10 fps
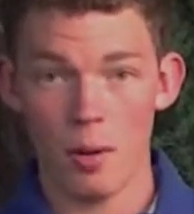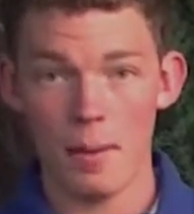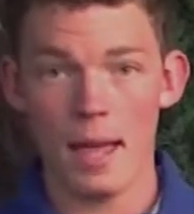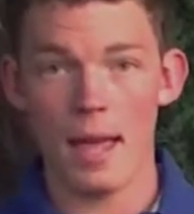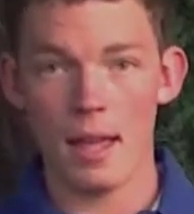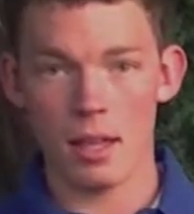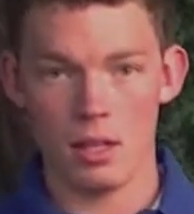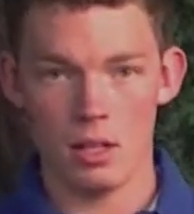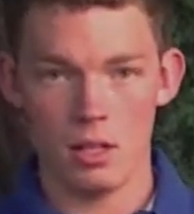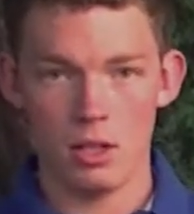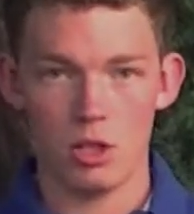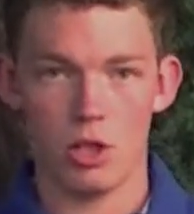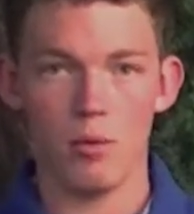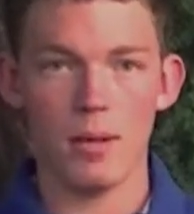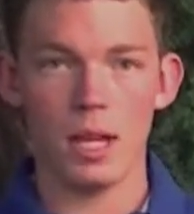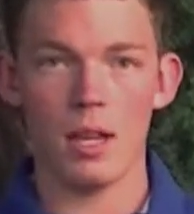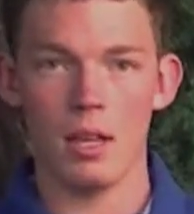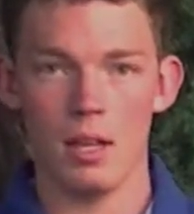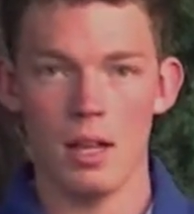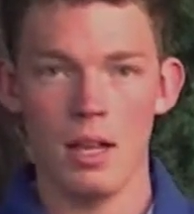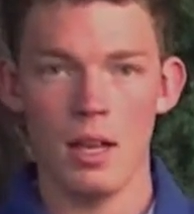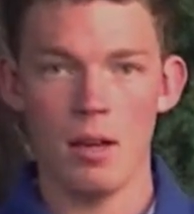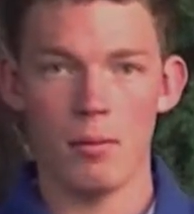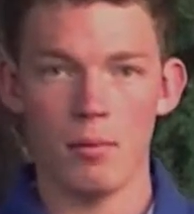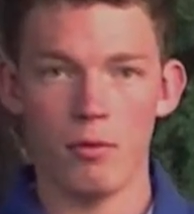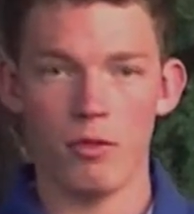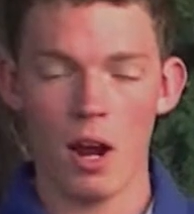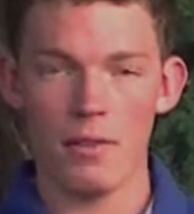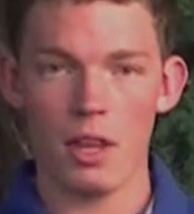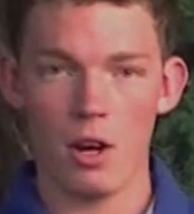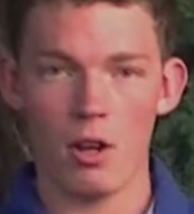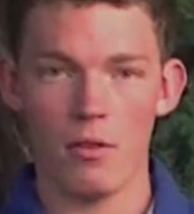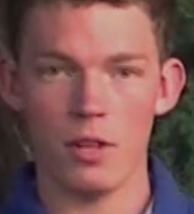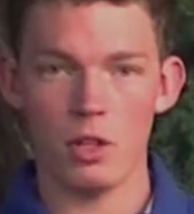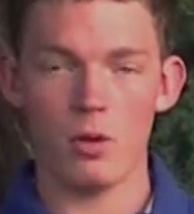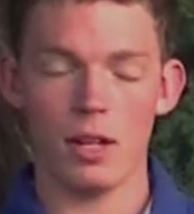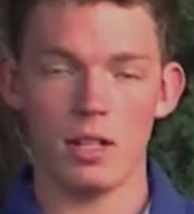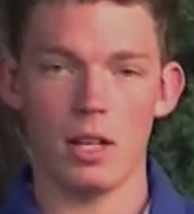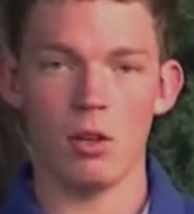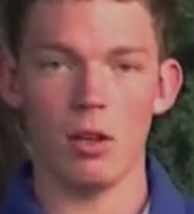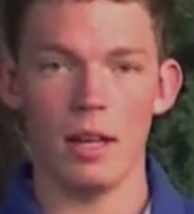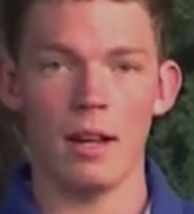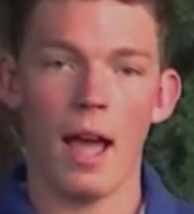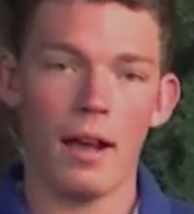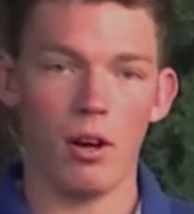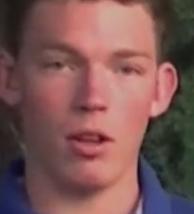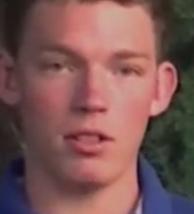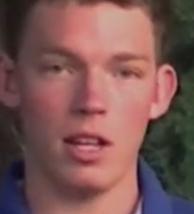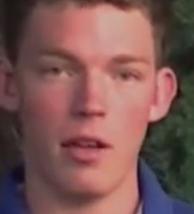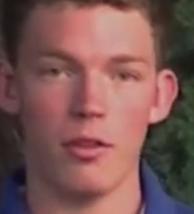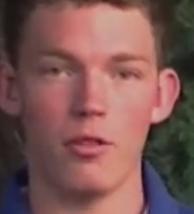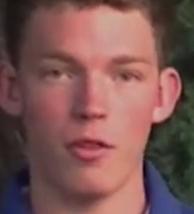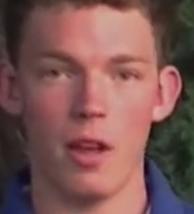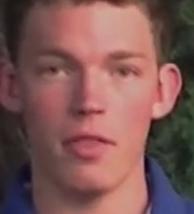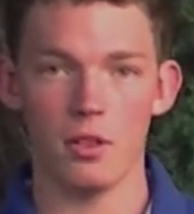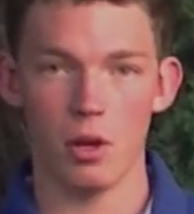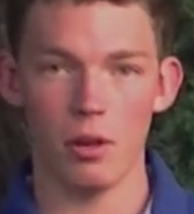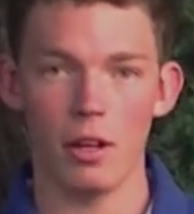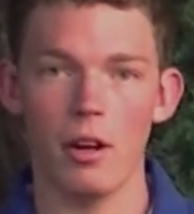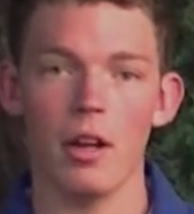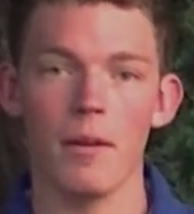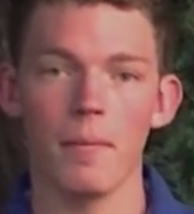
a to b, find the area of each rectangle and add it all together to find the total area.